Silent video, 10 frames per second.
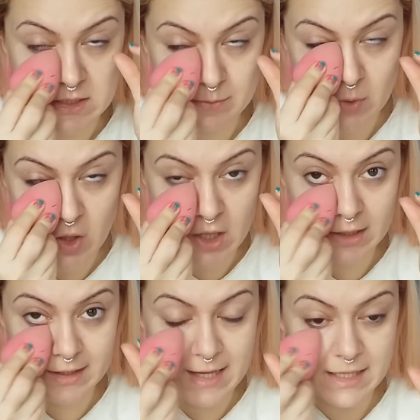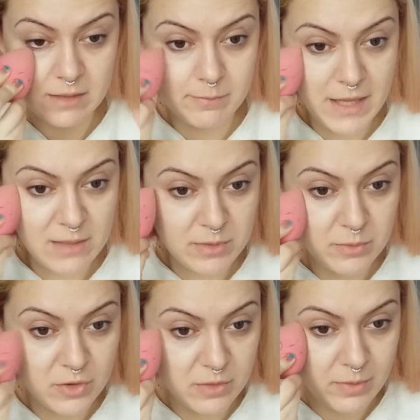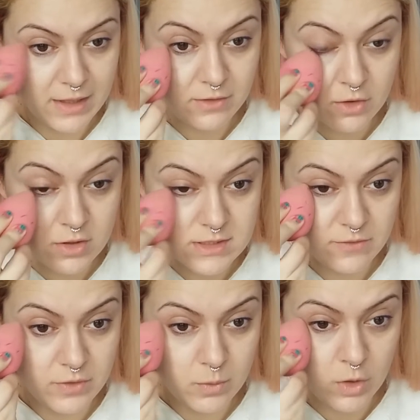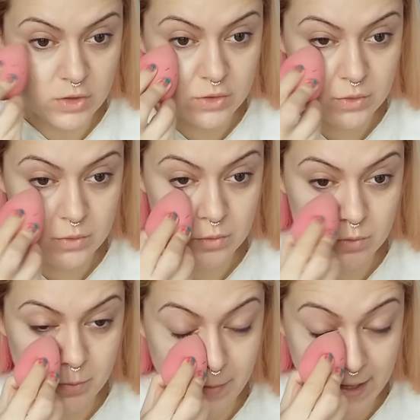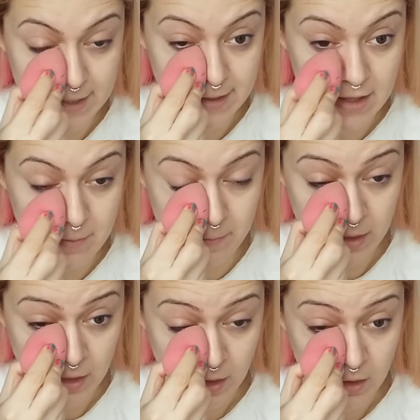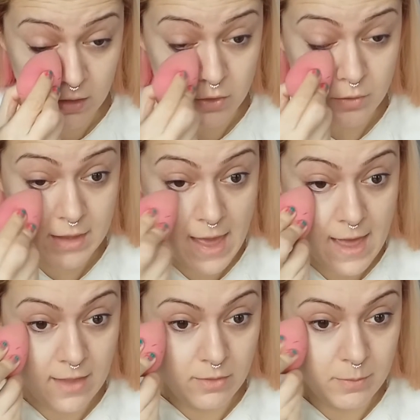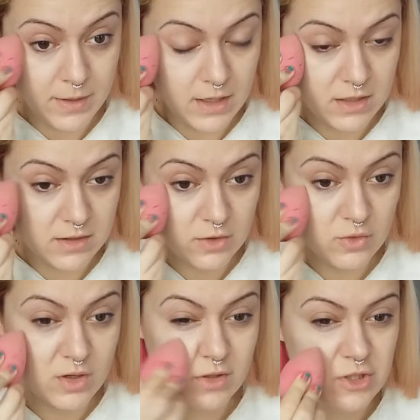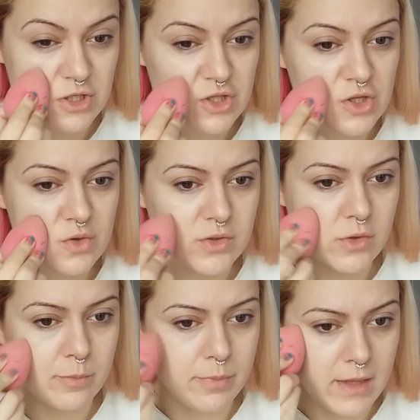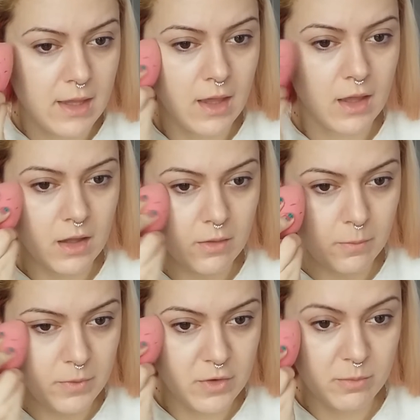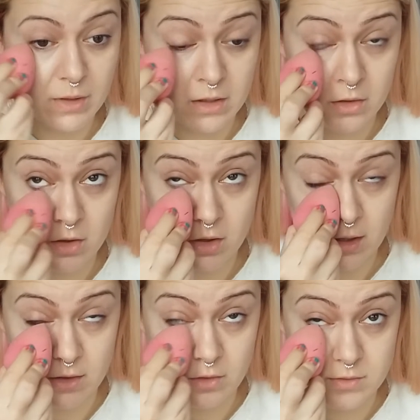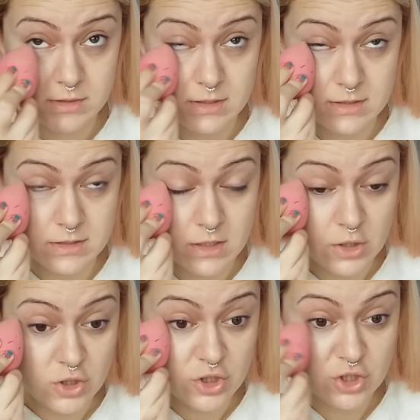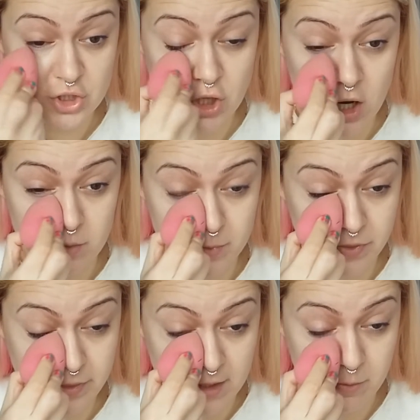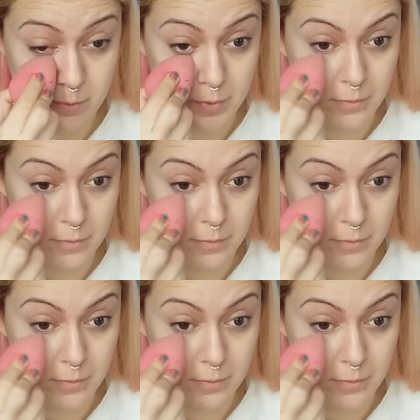small tiny baby beauty blenders. If you want to buy them, you can, but you can just use your big beauty blender and use this sharp tip.